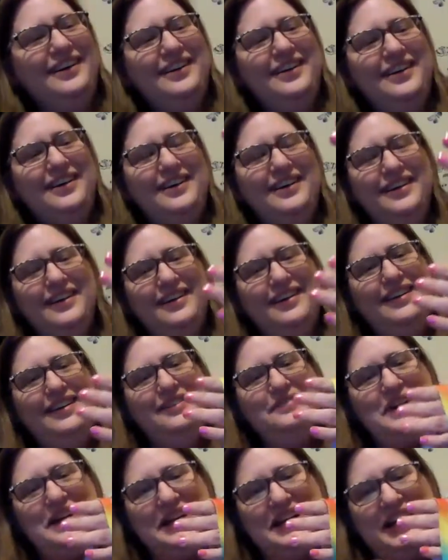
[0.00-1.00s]
Oh
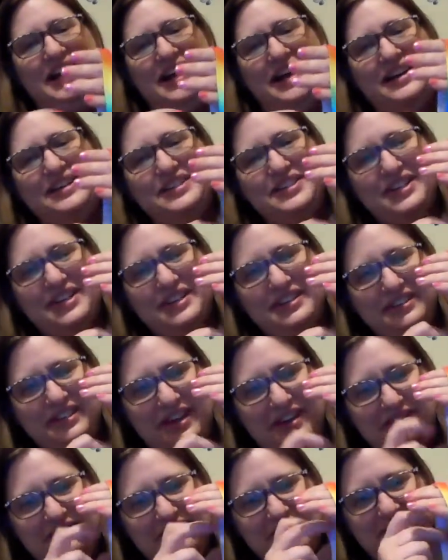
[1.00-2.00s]
my gosh, I
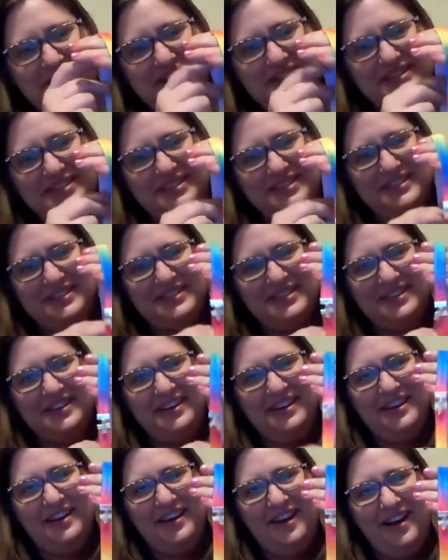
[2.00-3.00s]
love this
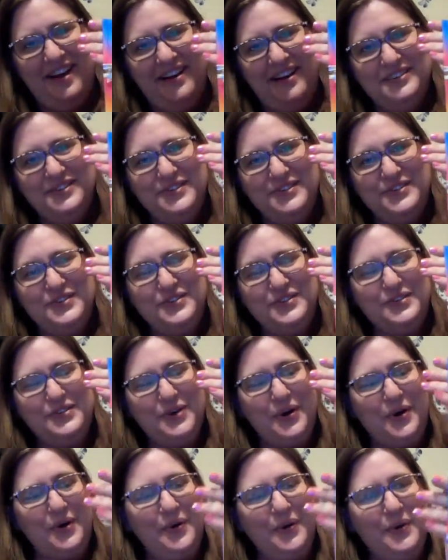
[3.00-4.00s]

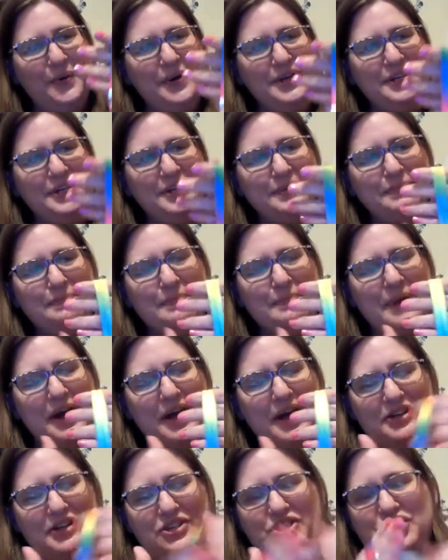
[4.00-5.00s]
so
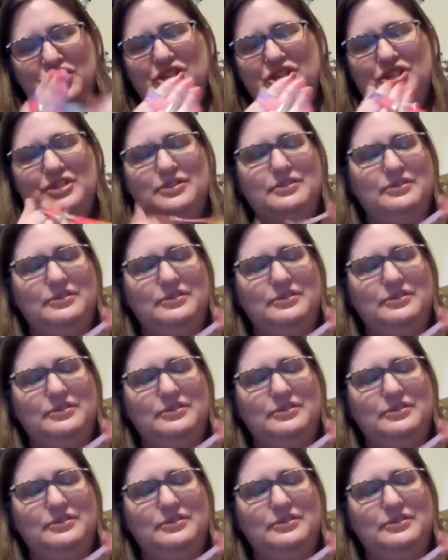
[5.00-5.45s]
much.